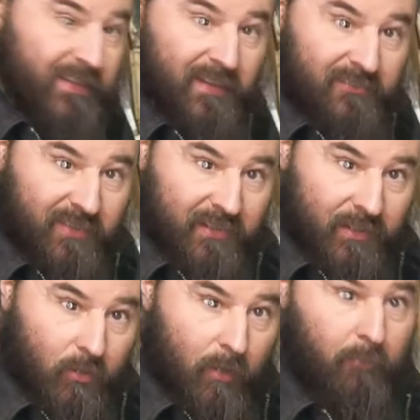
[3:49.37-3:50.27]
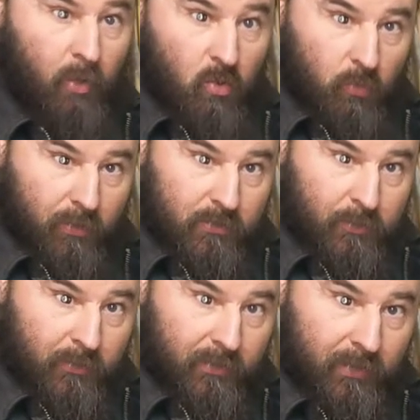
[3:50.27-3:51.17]
I didn't get on video, I broke when I was
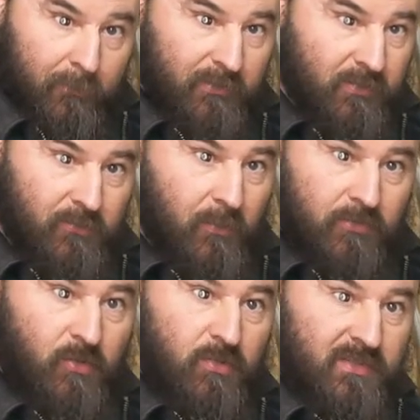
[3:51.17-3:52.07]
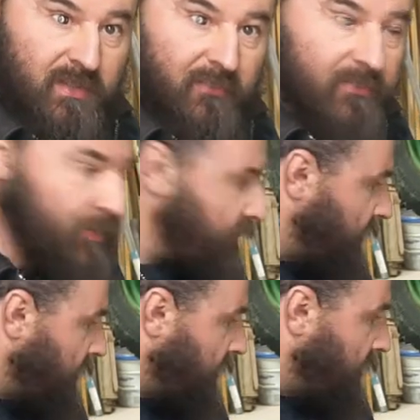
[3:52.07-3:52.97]
putting it up. It just it was too stiff.
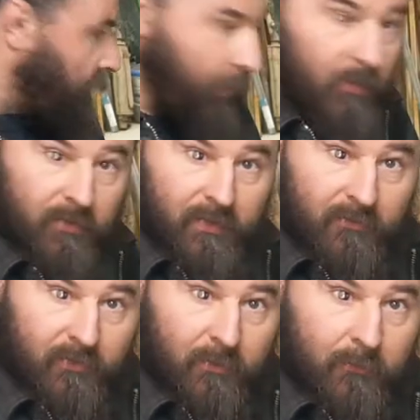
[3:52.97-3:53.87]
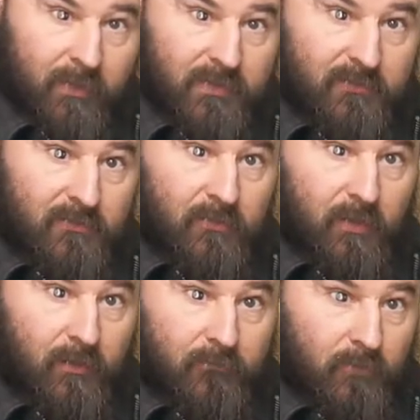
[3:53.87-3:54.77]
Apparently every piece of
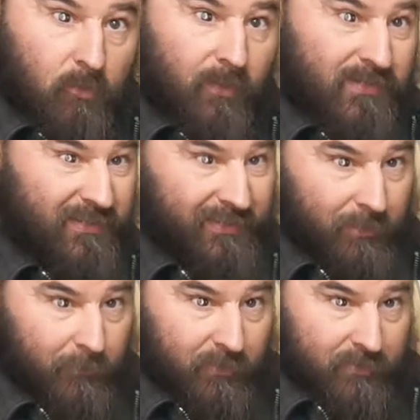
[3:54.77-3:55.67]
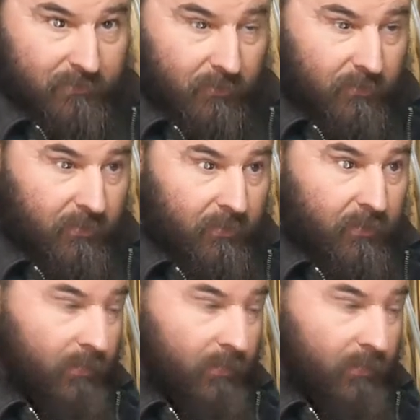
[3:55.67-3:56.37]
uh, is a little bit different.